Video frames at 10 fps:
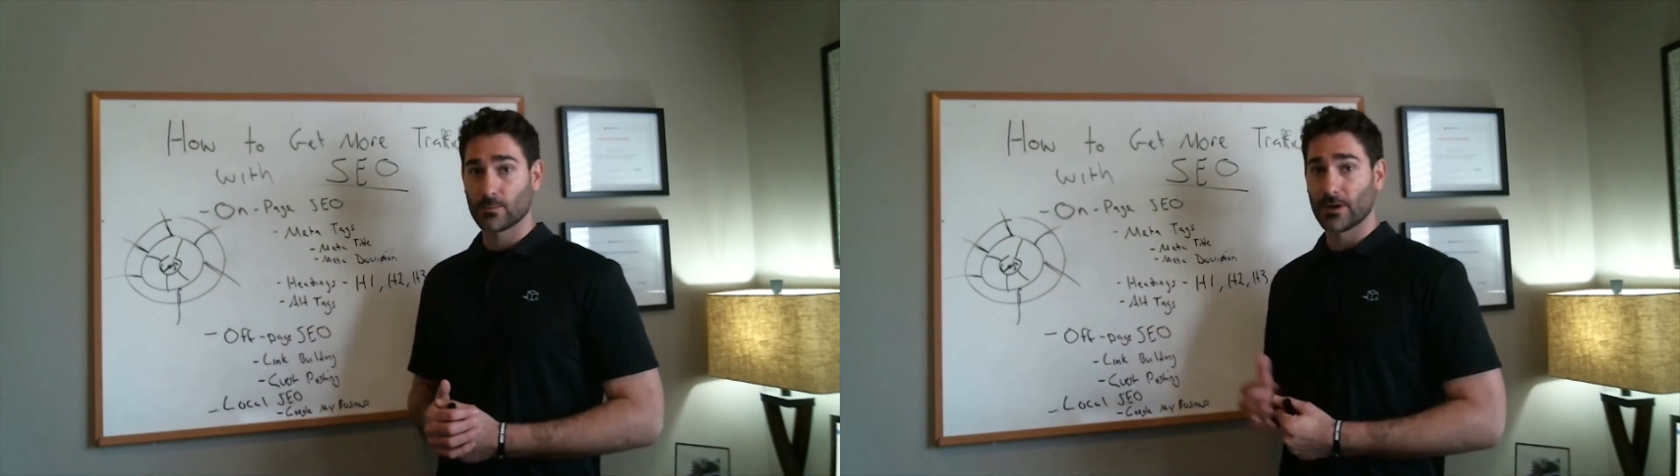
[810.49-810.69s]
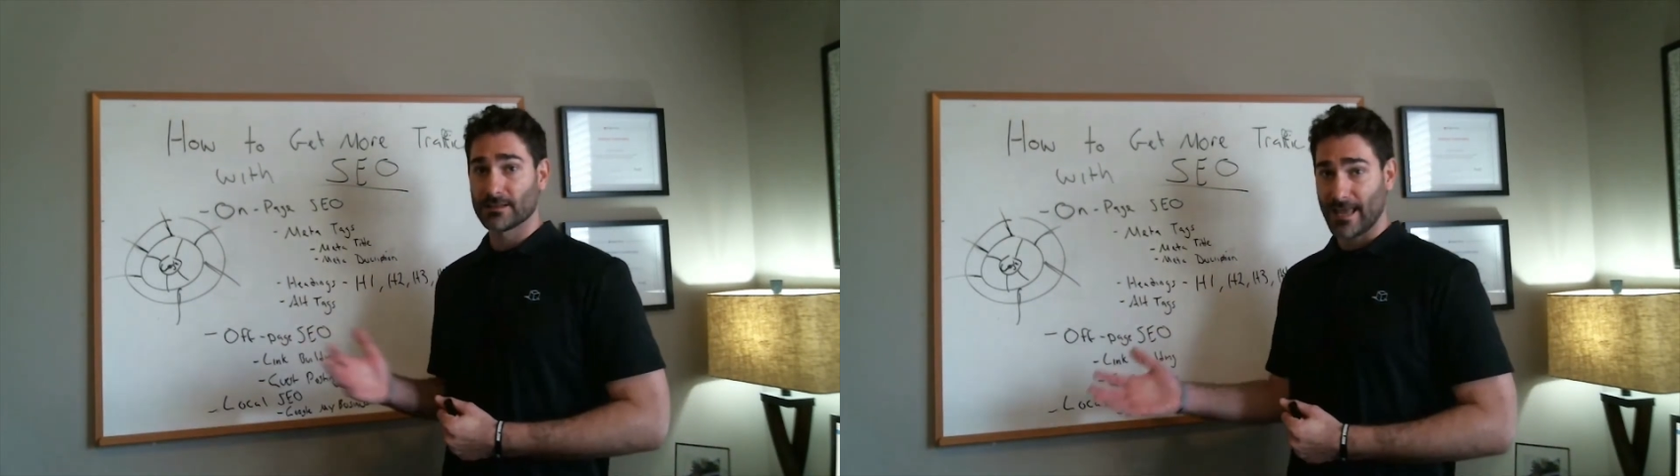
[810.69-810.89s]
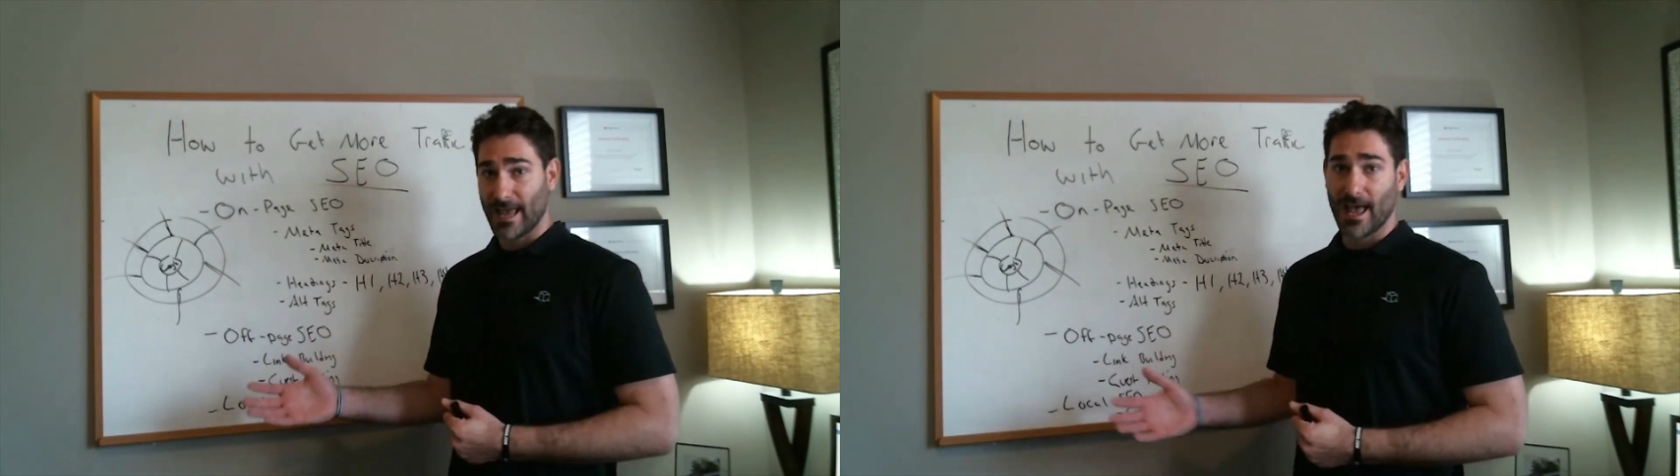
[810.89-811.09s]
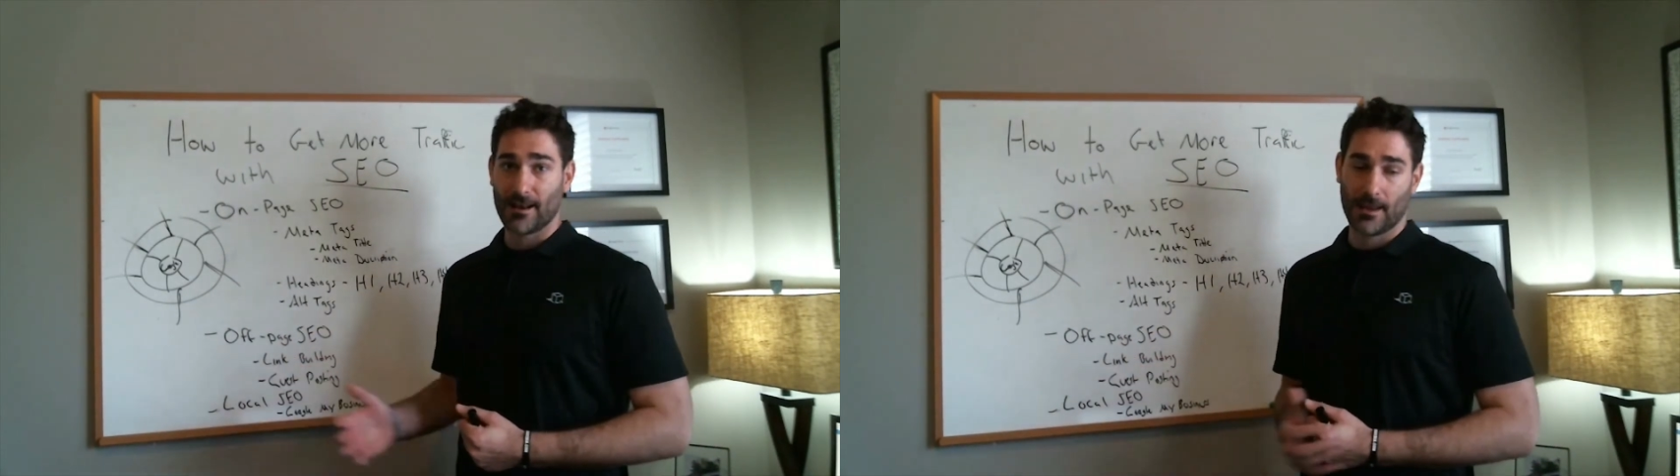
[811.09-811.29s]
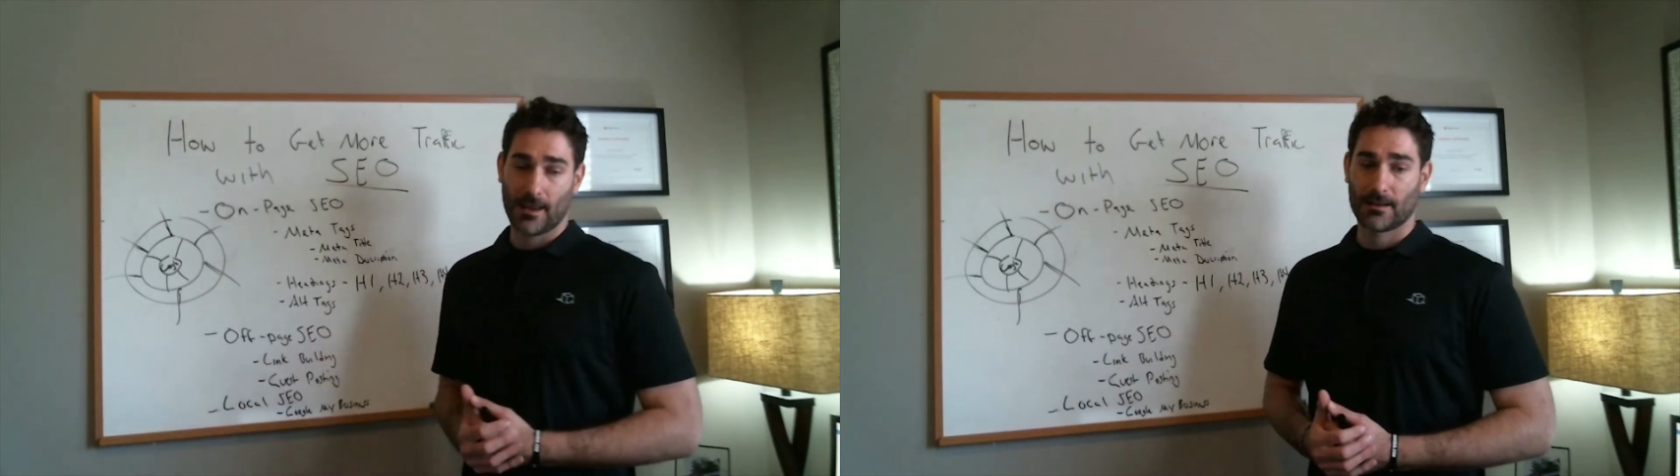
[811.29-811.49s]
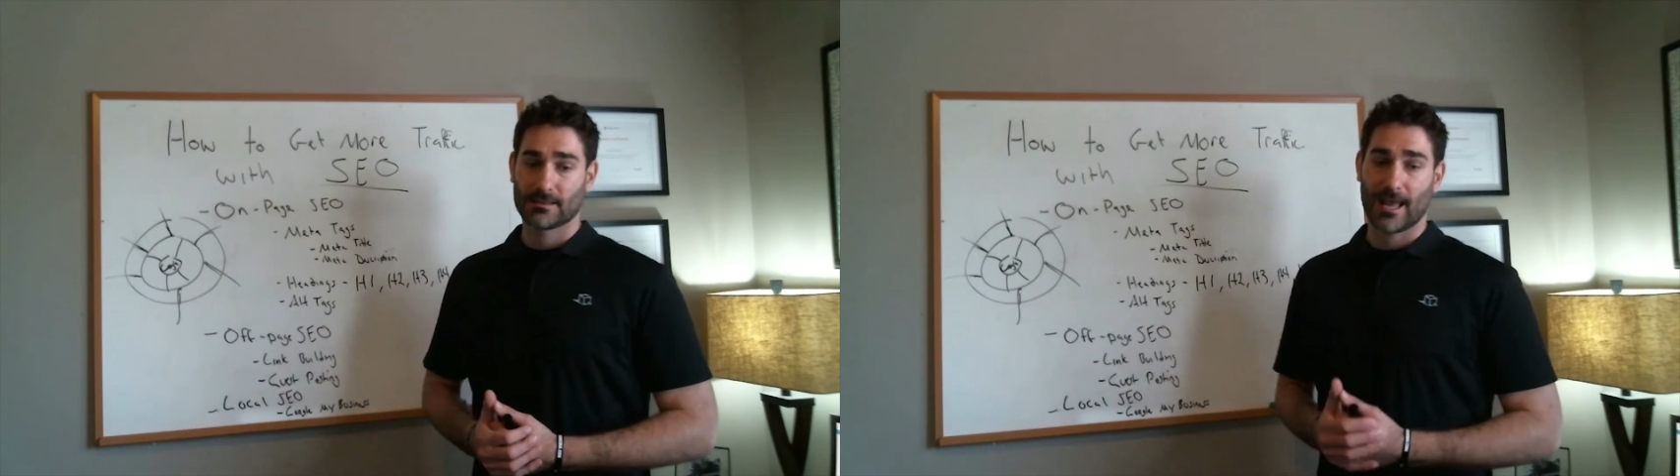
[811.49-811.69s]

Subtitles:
where it's at and it's an